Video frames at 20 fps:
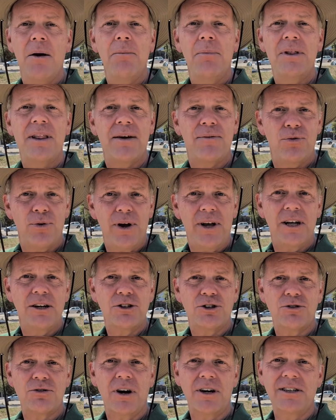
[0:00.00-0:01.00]
but they've
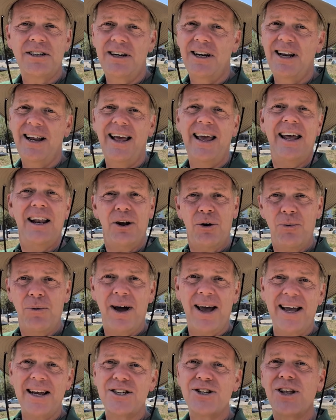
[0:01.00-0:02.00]
reconstructed it in a
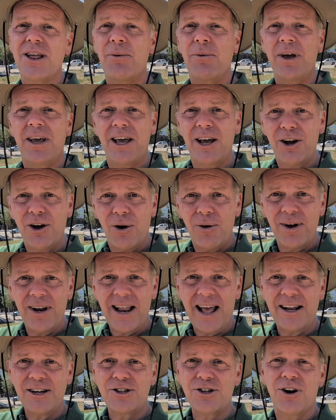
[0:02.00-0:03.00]
way so that we can go and
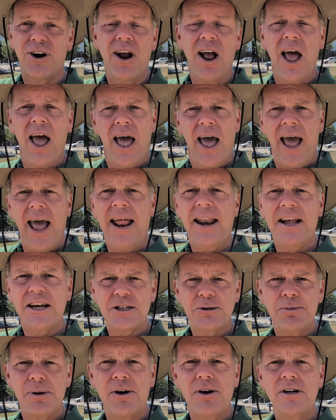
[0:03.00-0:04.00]
enter and
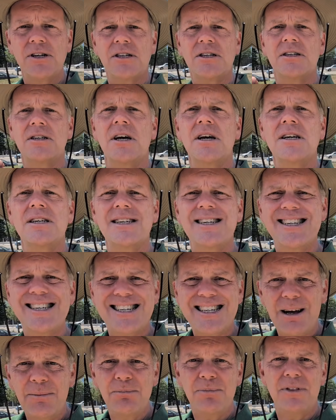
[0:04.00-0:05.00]
experience
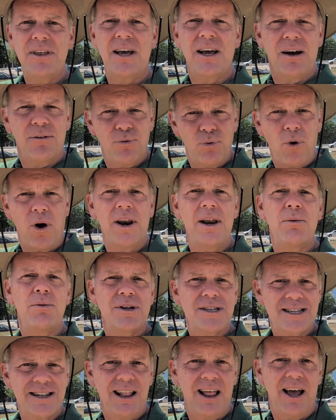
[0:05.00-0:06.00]
something of what it
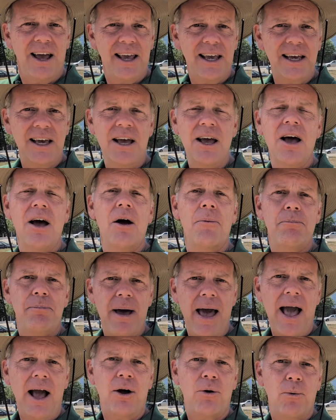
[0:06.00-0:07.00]
was like
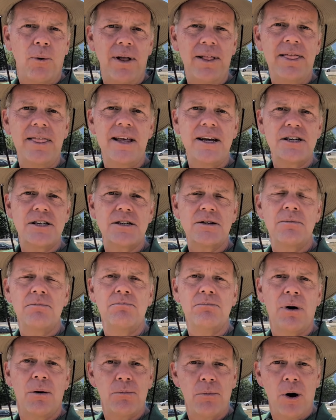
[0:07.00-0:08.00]
back when this
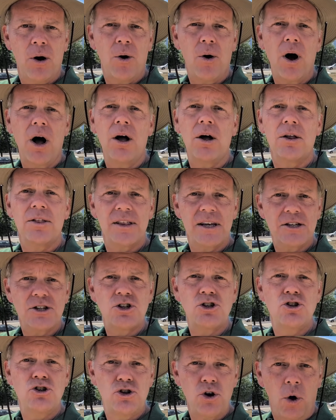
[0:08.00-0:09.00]
Mamoa,
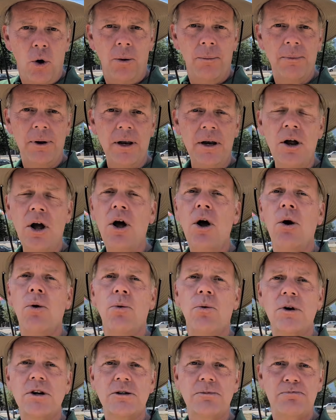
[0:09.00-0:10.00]
this dolmen,
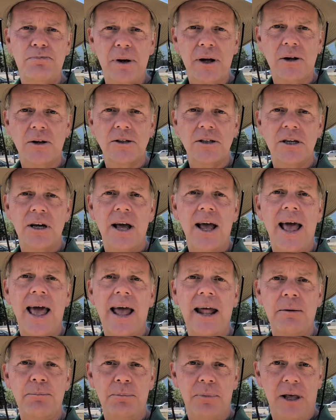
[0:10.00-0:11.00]
was built
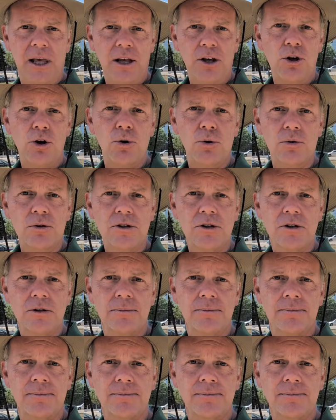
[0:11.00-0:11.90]
and being used.